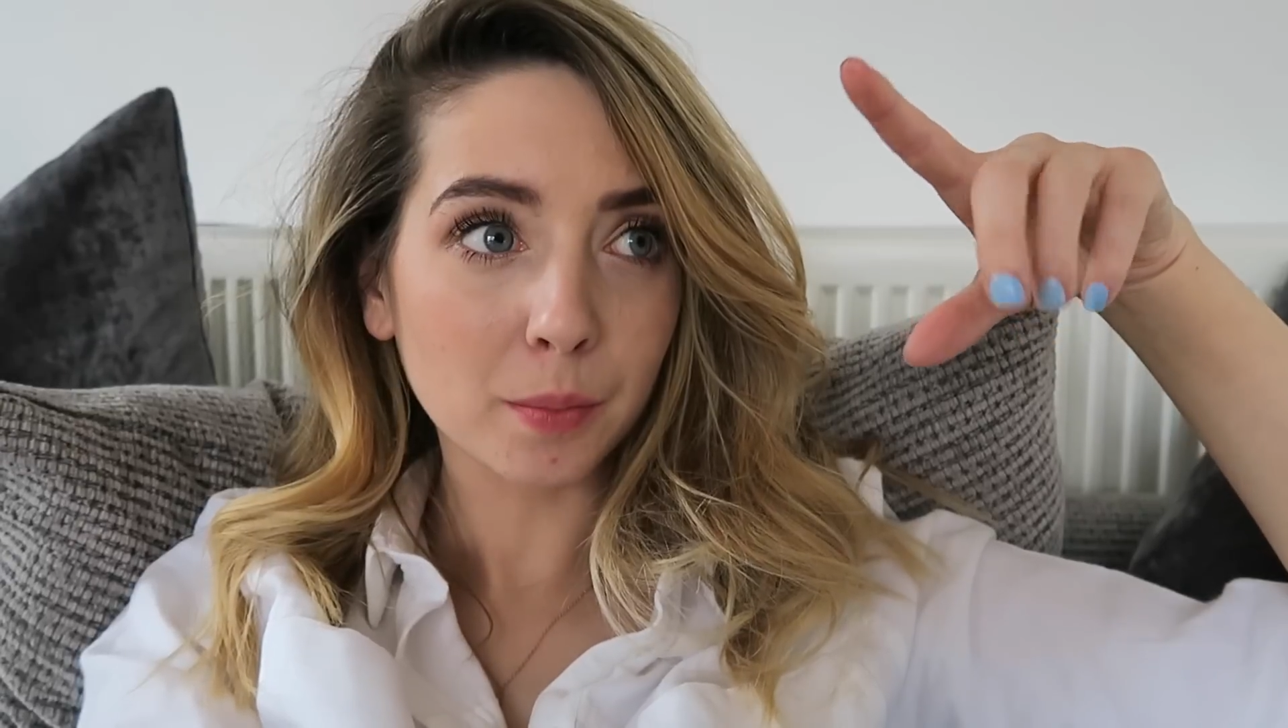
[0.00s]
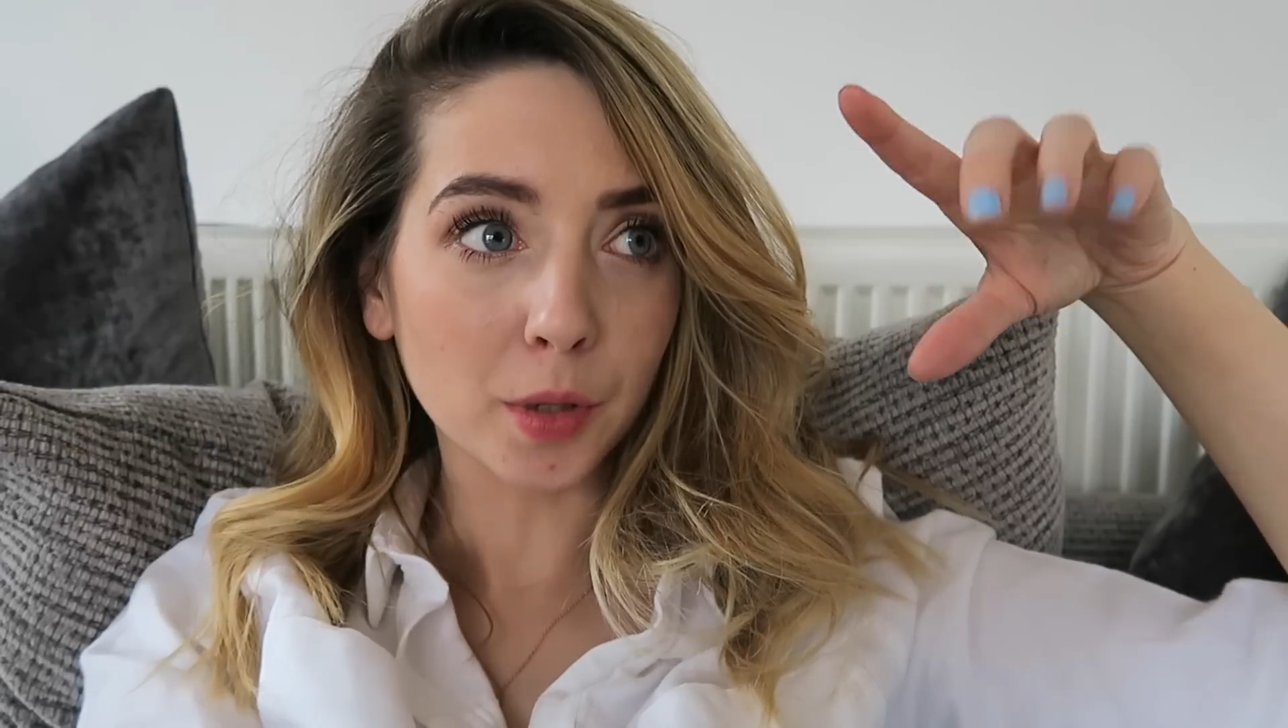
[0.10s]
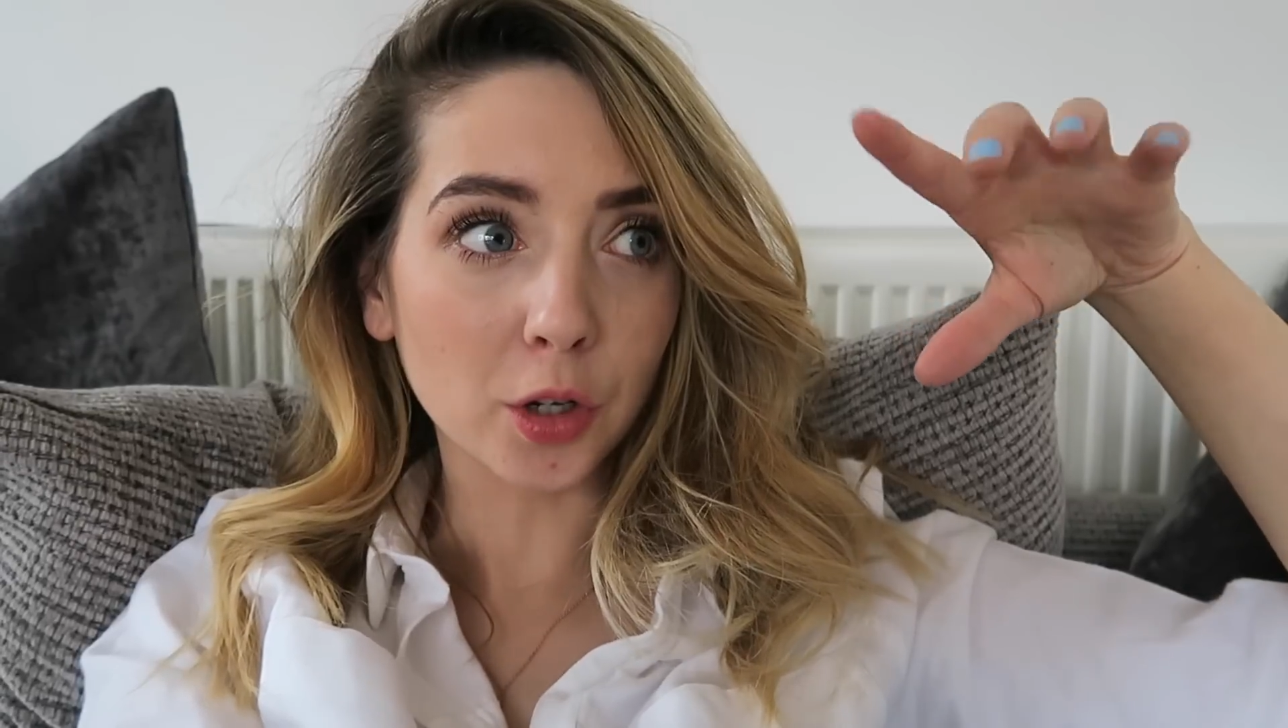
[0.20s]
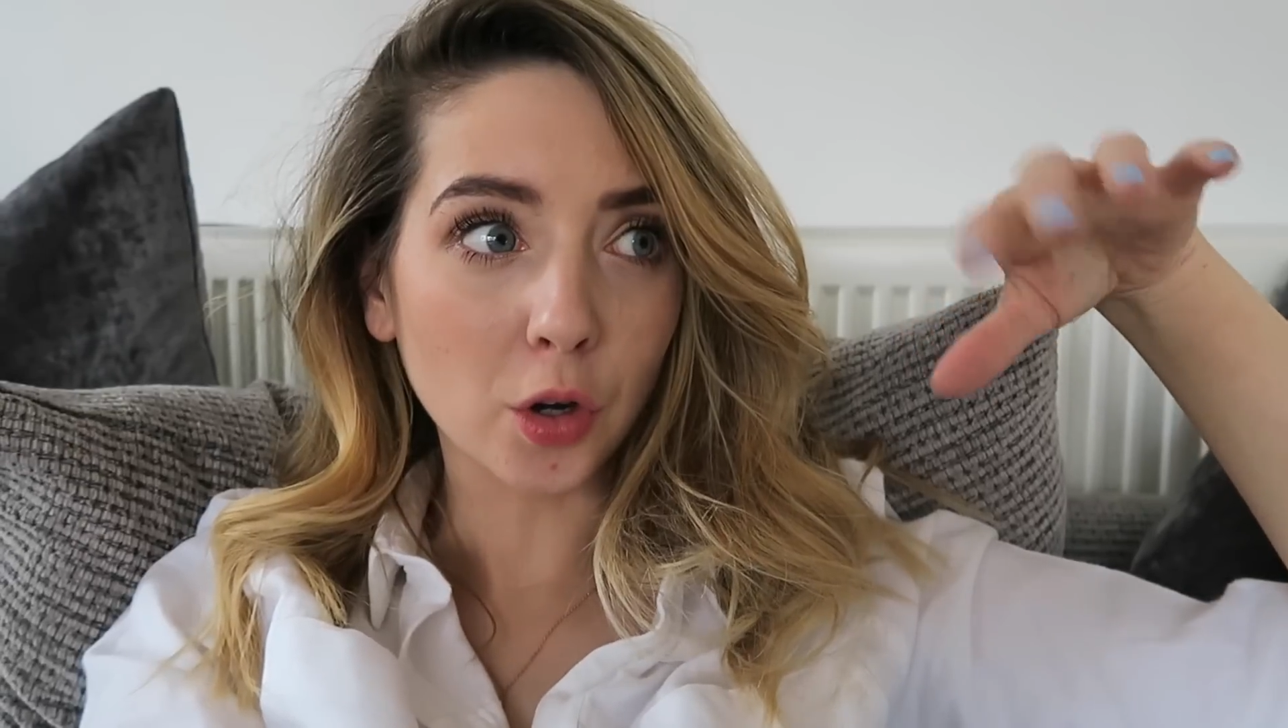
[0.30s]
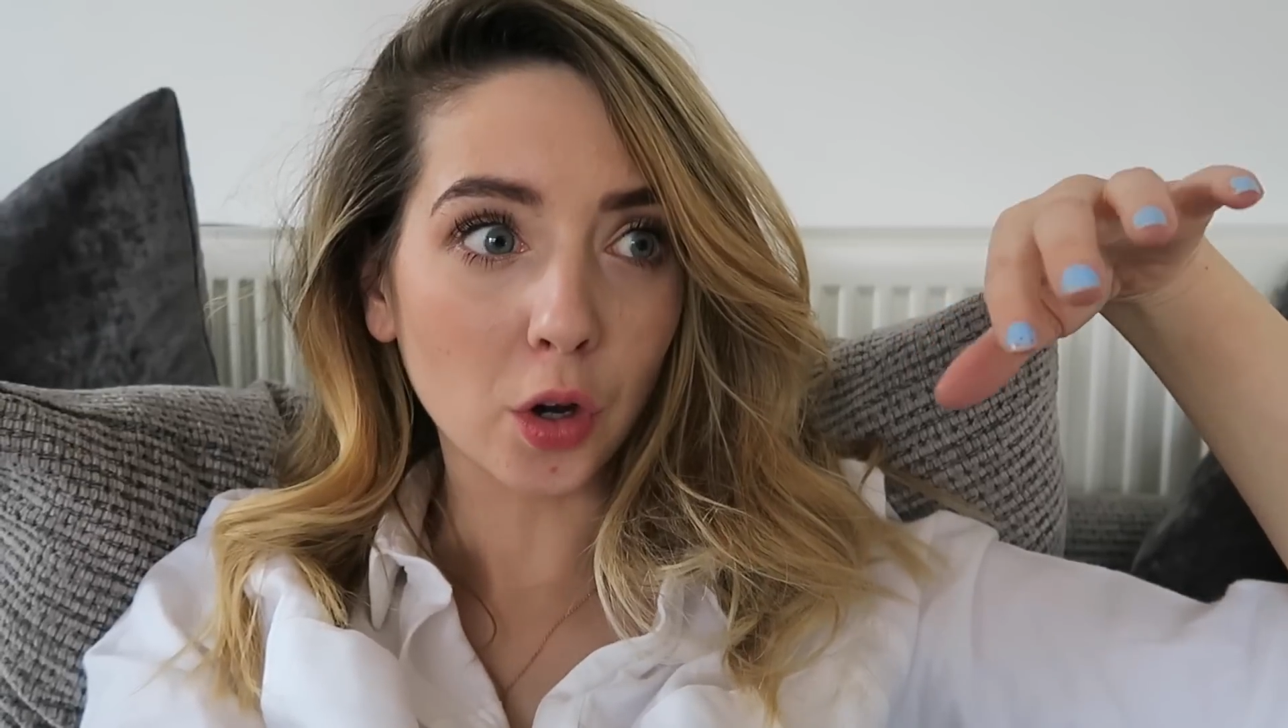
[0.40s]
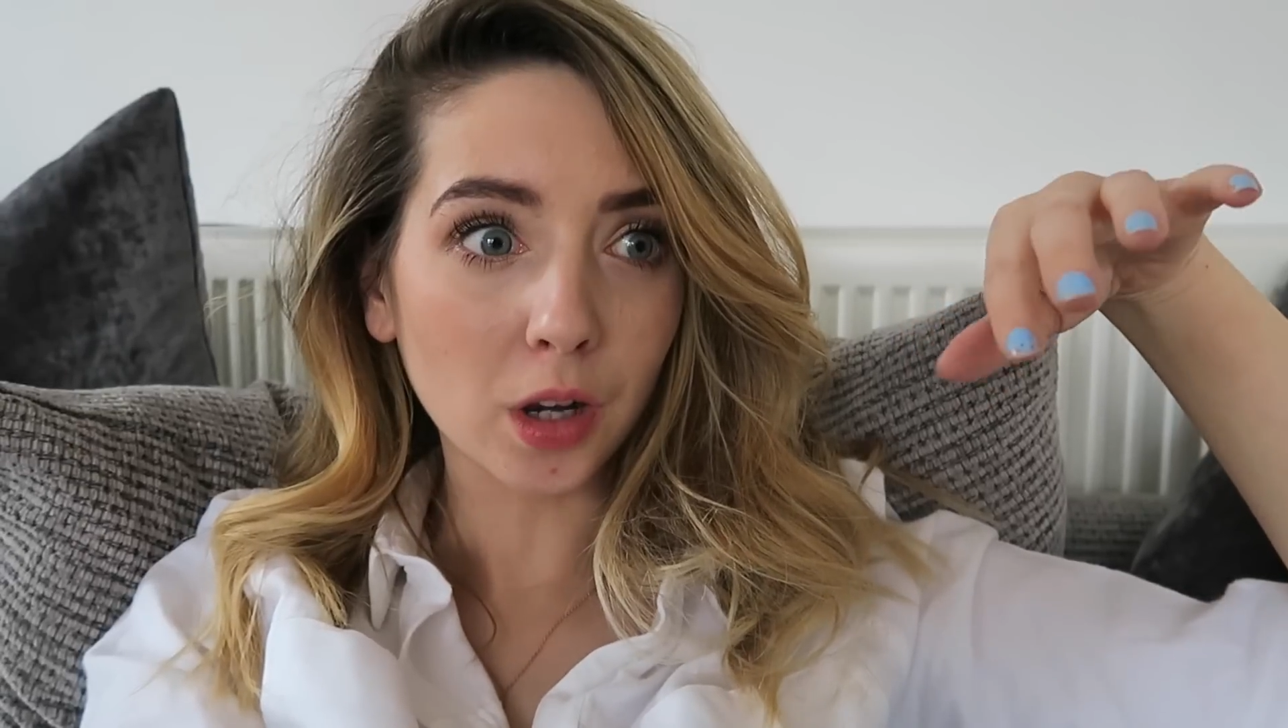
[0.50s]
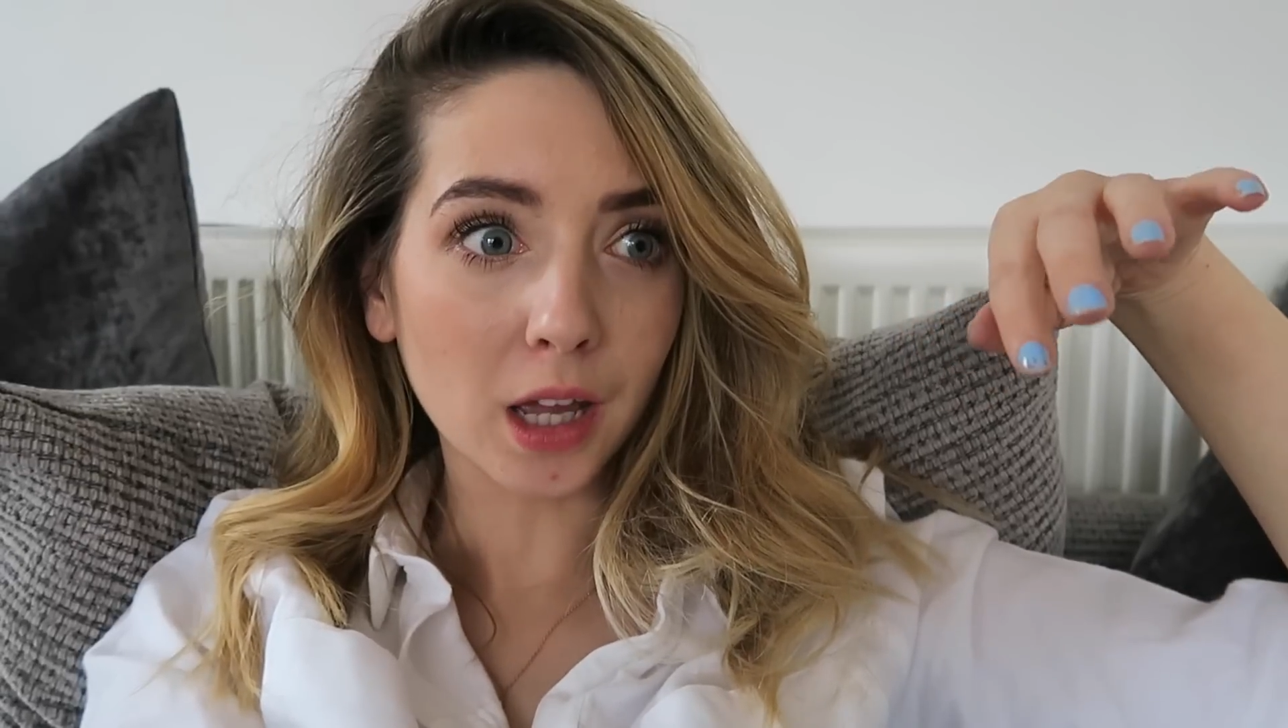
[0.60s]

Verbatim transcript: but not